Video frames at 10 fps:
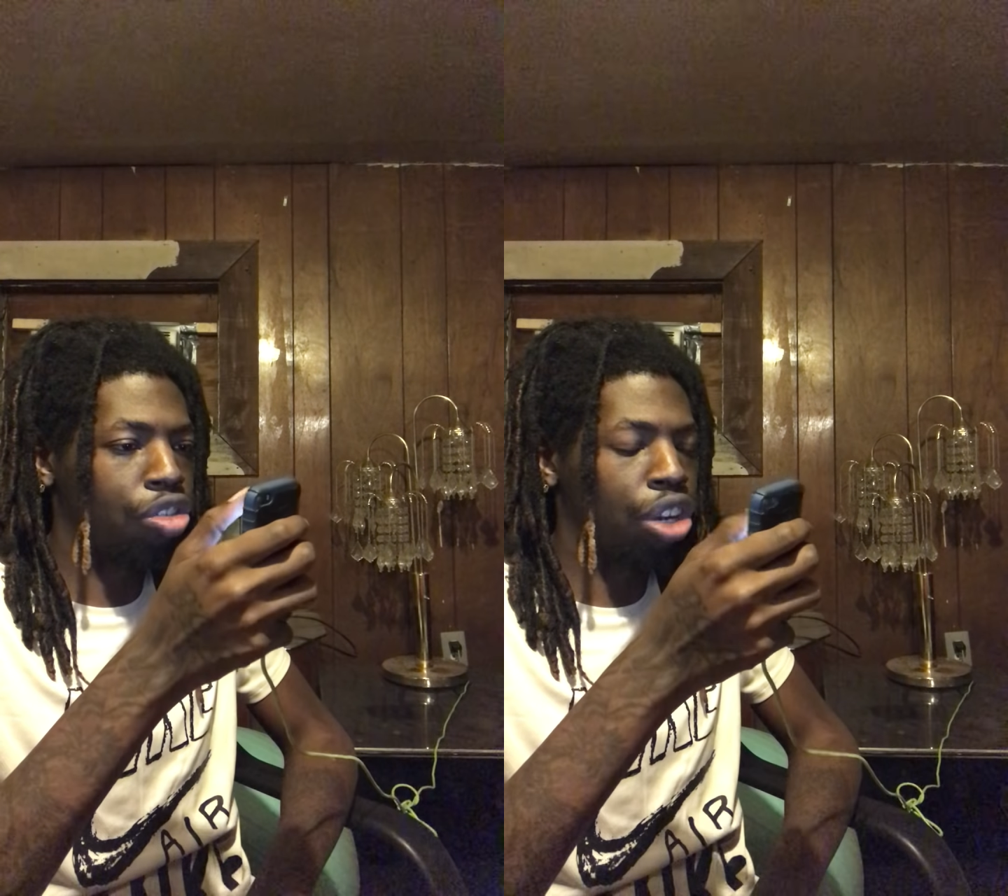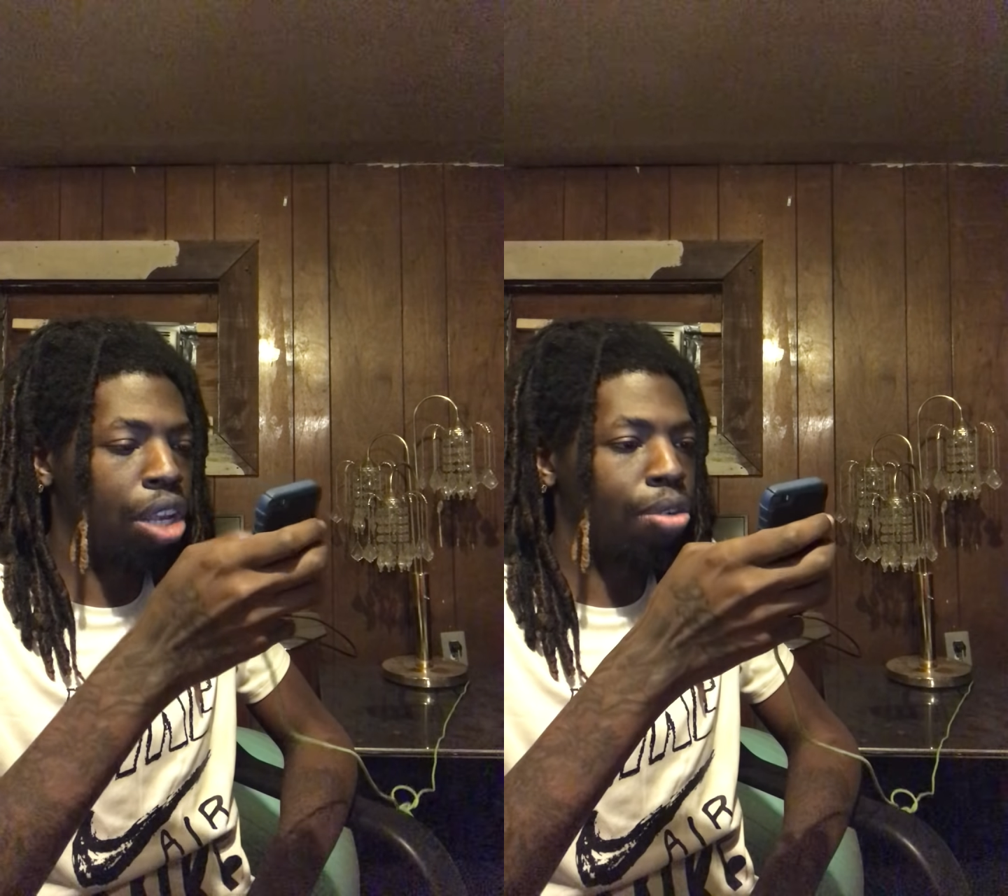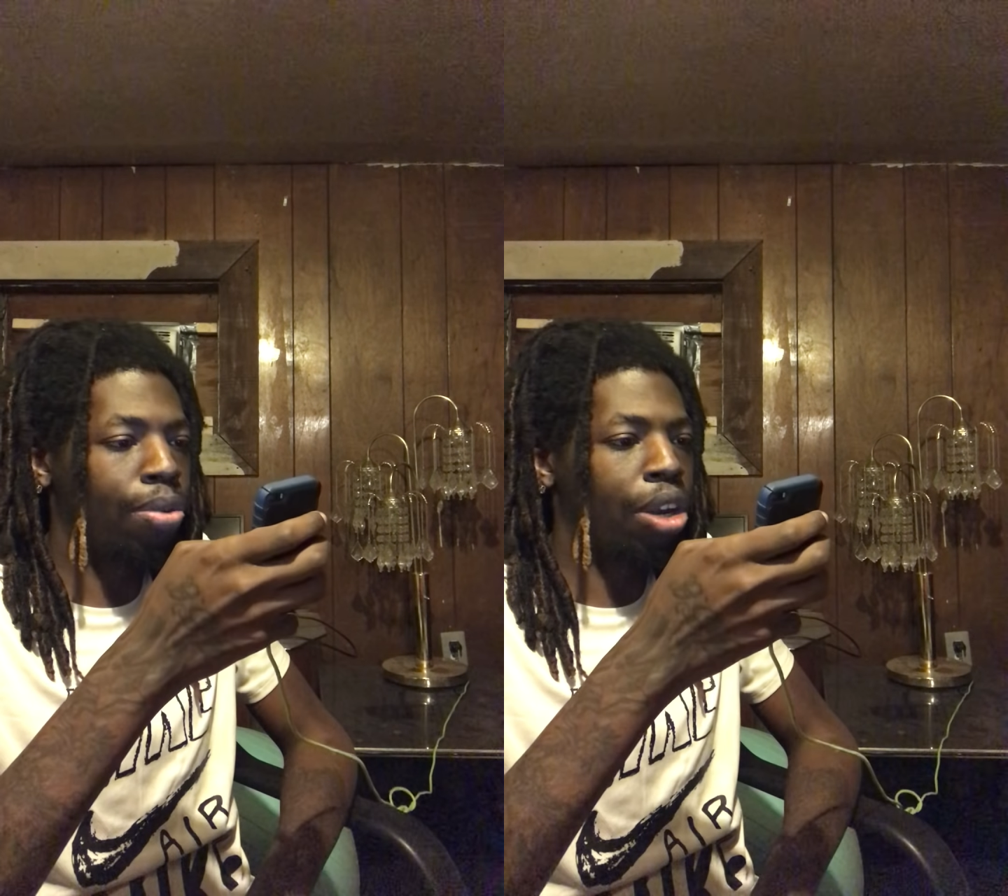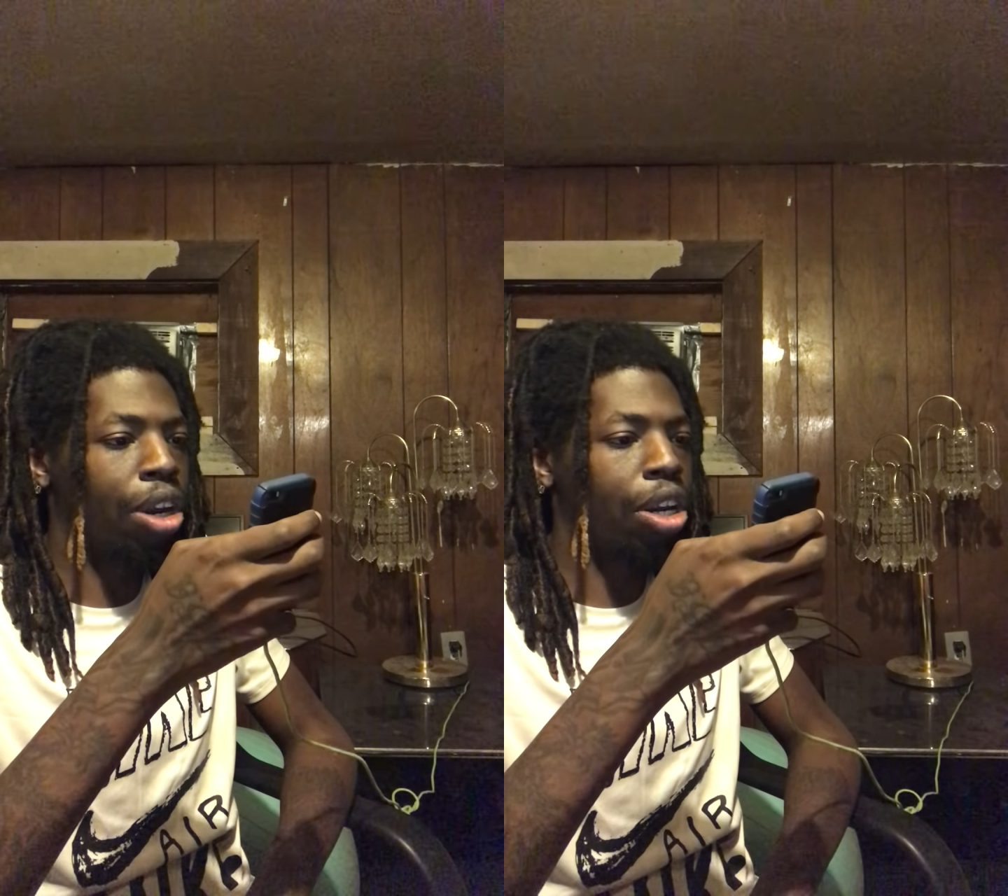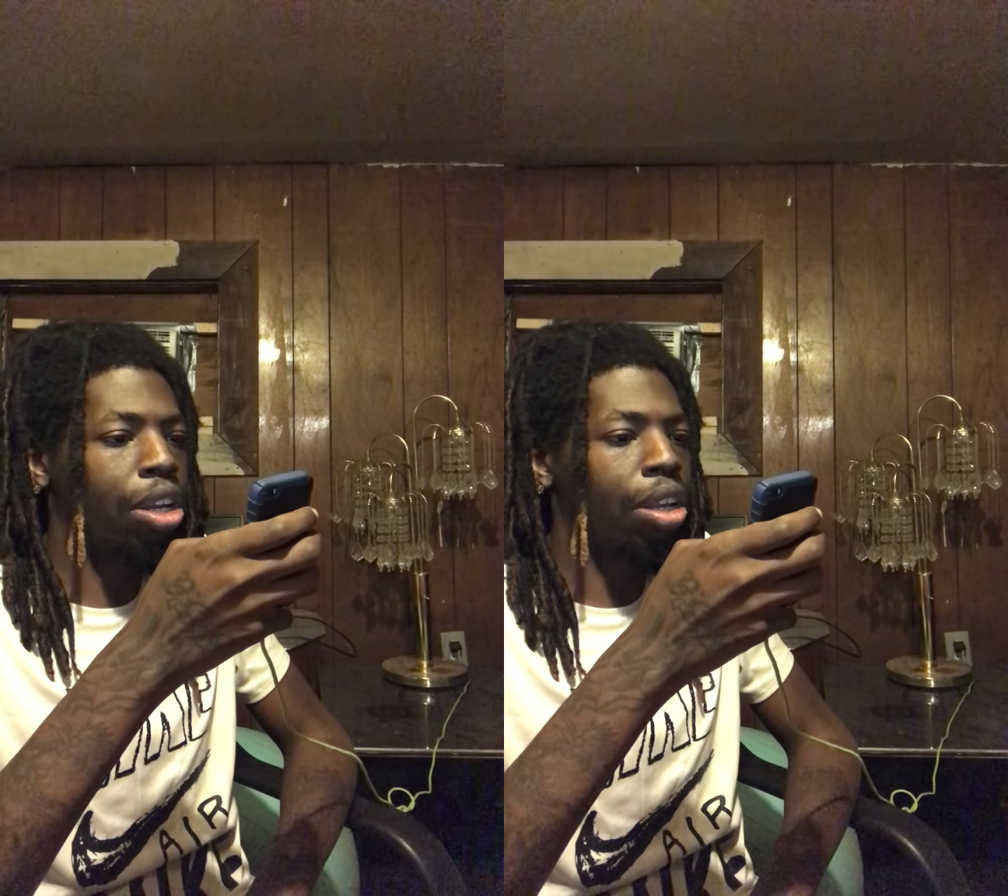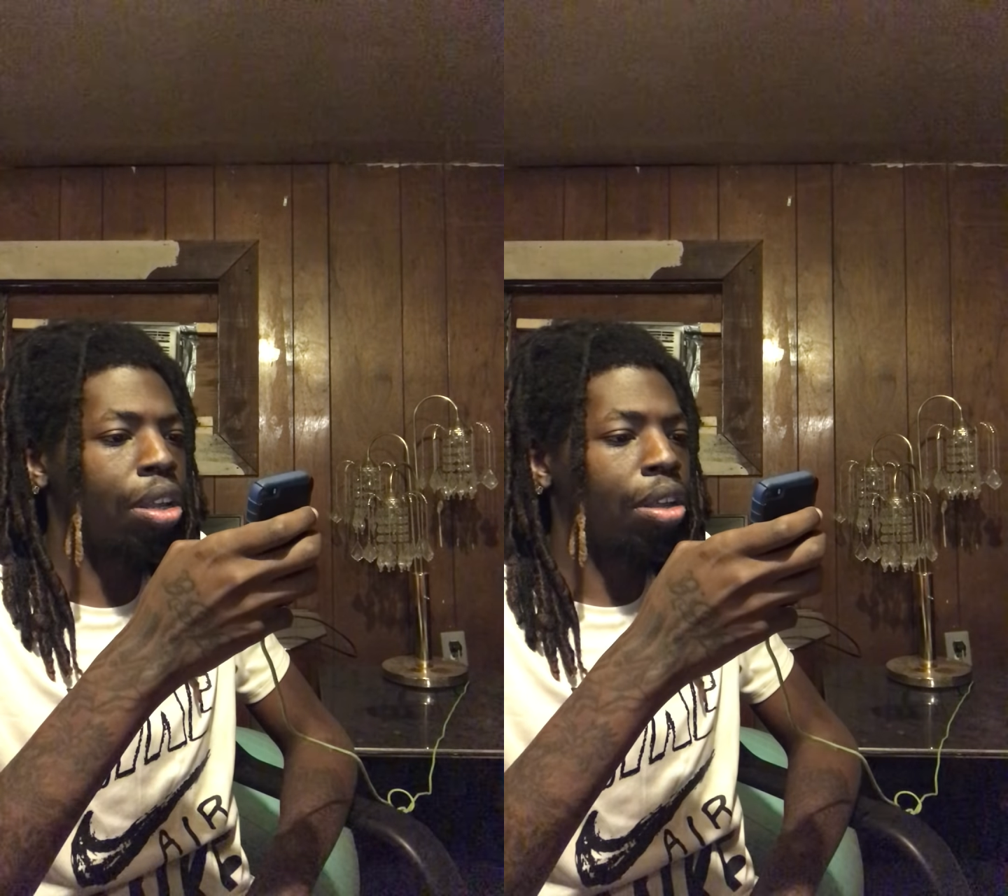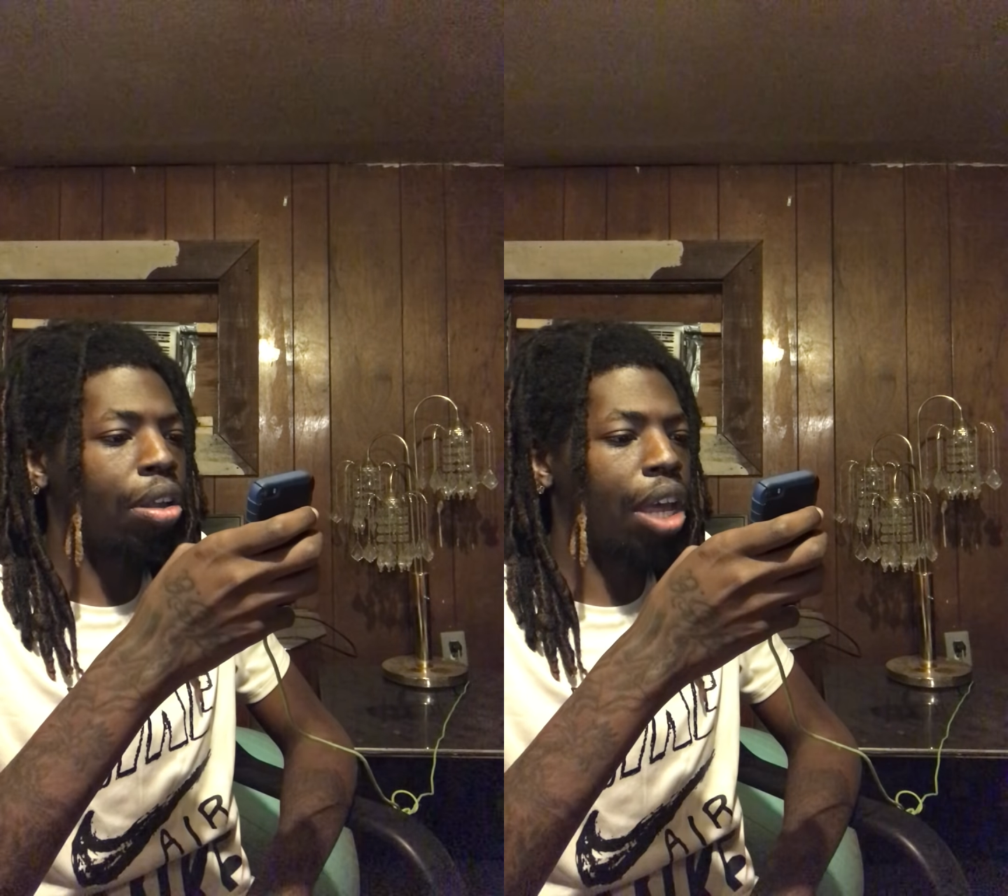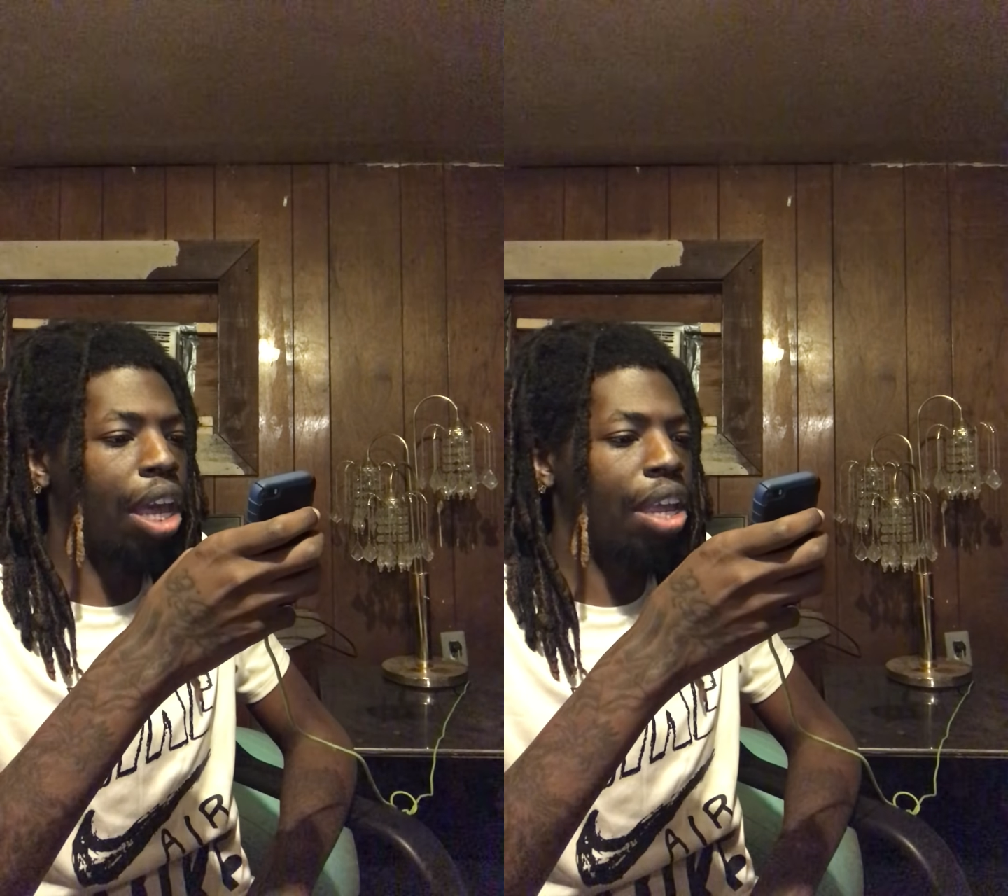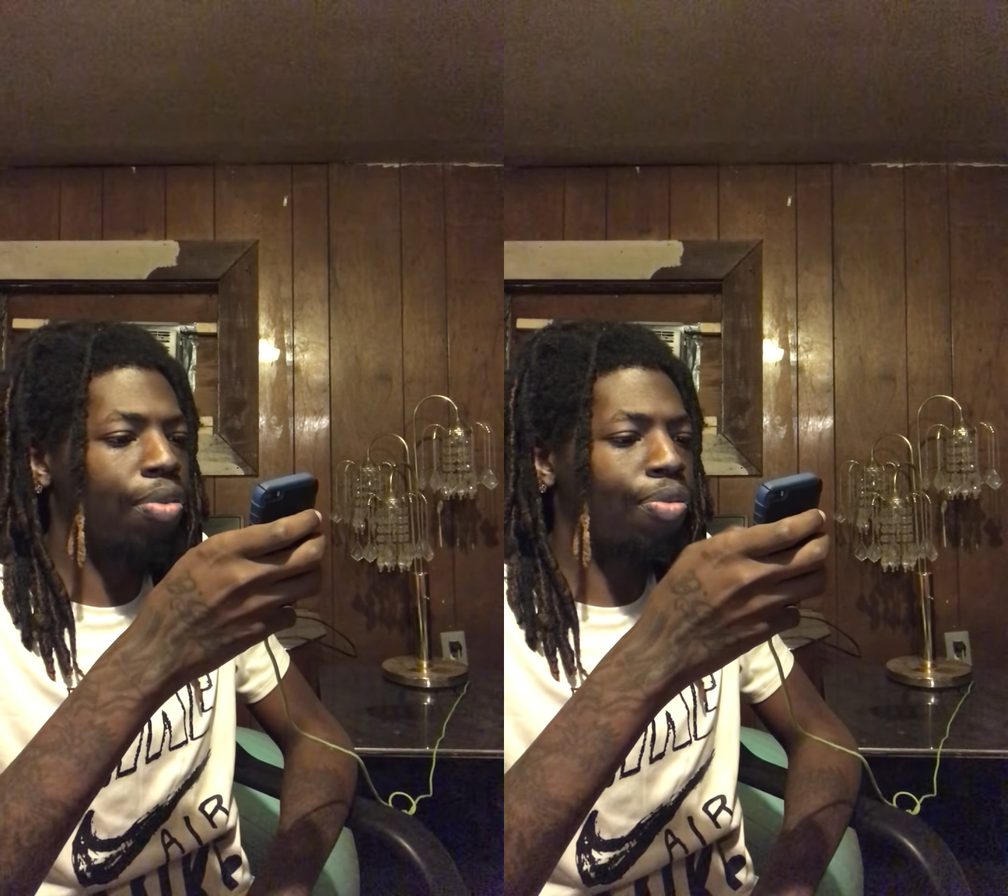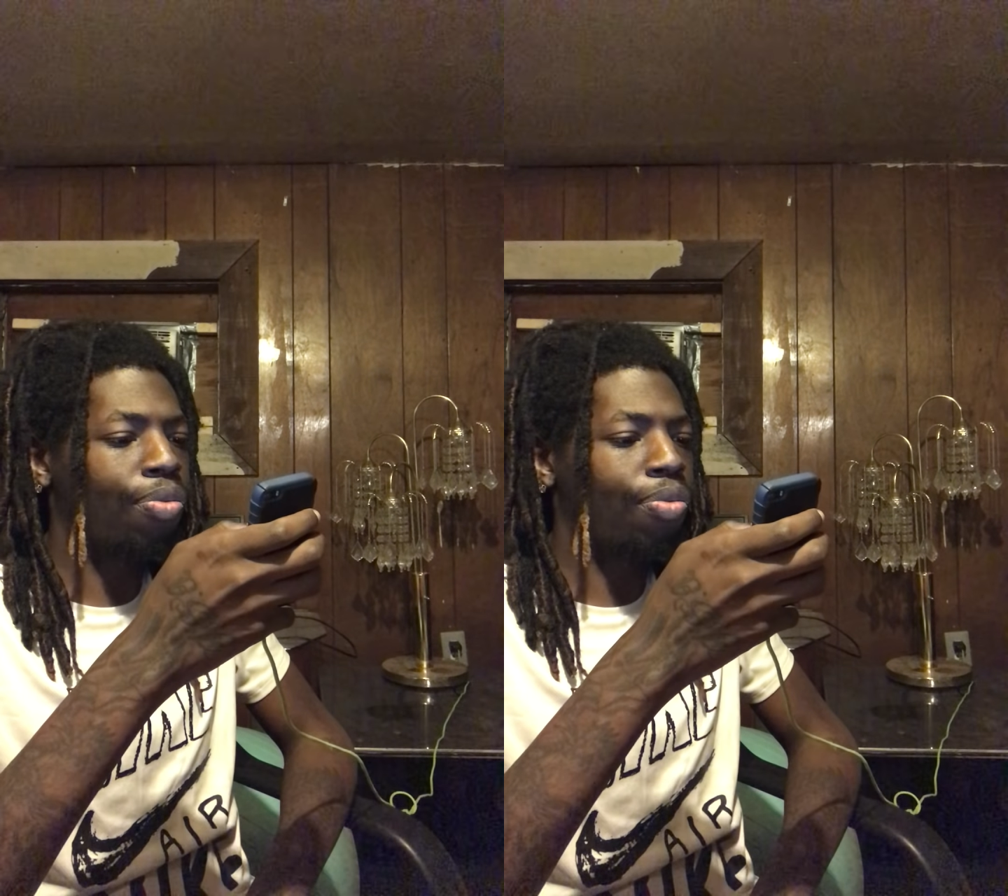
January 8th,